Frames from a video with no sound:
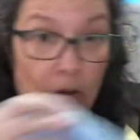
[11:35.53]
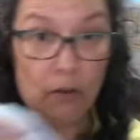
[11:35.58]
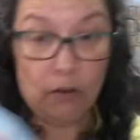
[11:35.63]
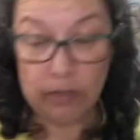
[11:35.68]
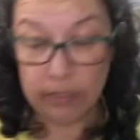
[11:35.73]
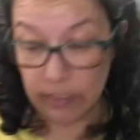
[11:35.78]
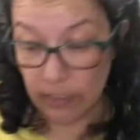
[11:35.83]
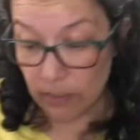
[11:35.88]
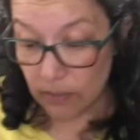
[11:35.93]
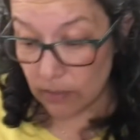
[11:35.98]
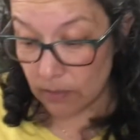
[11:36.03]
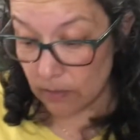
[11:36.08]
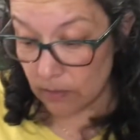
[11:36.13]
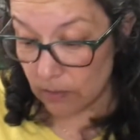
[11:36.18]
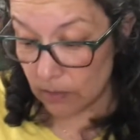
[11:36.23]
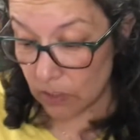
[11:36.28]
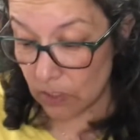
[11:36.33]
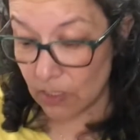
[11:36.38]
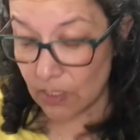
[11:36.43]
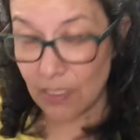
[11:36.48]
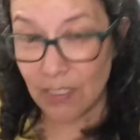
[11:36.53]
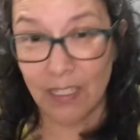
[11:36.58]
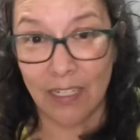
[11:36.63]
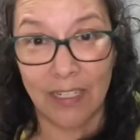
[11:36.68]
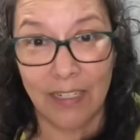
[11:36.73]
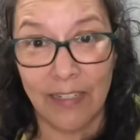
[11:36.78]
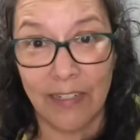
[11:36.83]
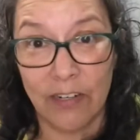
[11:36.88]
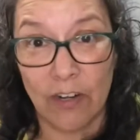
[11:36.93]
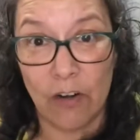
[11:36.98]
on it just to
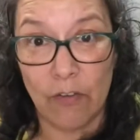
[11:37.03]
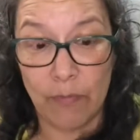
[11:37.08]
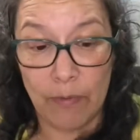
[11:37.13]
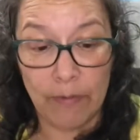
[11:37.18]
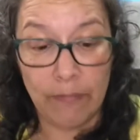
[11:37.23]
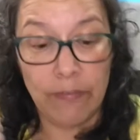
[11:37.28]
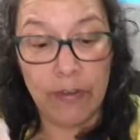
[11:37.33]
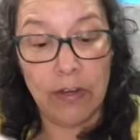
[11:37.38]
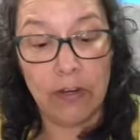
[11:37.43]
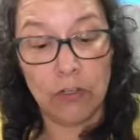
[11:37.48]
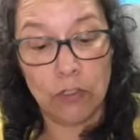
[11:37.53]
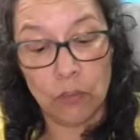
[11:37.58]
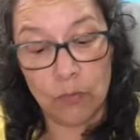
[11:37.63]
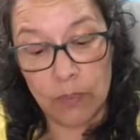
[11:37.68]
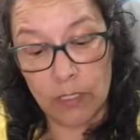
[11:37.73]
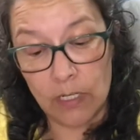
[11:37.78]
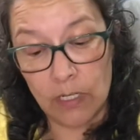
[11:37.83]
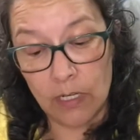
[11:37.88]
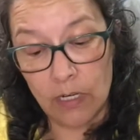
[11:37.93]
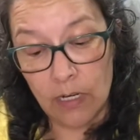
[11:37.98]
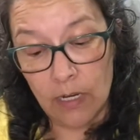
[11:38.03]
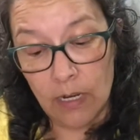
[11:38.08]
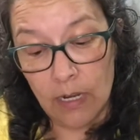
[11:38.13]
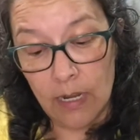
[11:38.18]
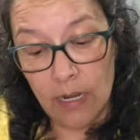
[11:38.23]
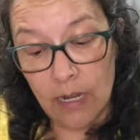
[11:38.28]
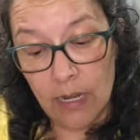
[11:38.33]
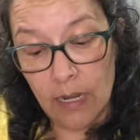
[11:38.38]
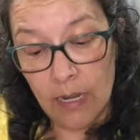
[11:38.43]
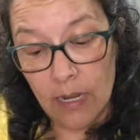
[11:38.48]
clean it off my fingers
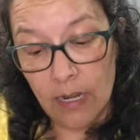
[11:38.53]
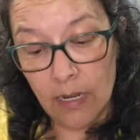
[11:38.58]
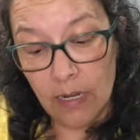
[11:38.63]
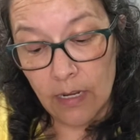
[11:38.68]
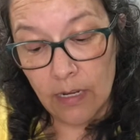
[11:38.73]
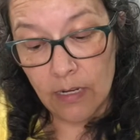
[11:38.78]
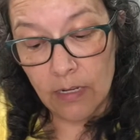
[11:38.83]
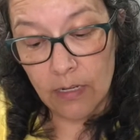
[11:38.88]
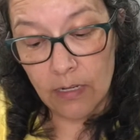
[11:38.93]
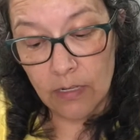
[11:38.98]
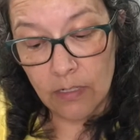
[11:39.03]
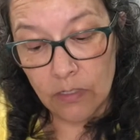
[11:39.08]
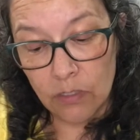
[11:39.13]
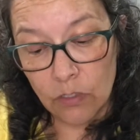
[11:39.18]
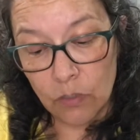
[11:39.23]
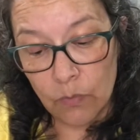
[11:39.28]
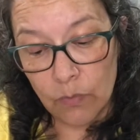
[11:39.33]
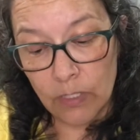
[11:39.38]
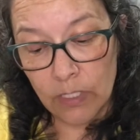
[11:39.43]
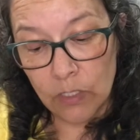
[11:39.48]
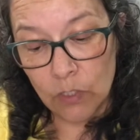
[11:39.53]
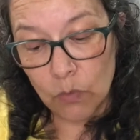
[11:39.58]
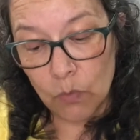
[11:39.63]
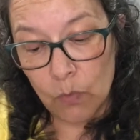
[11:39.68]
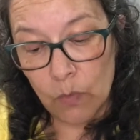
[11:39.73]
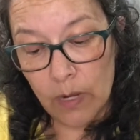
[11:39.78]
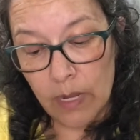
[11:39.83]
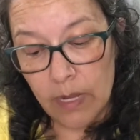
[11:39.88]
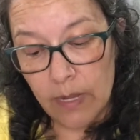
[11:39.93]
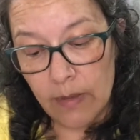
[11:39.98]
so when it's
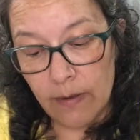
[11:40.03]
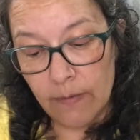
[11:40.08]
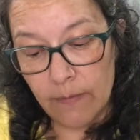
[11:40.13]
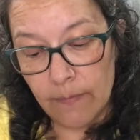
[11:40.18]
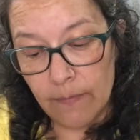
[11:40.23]
wet,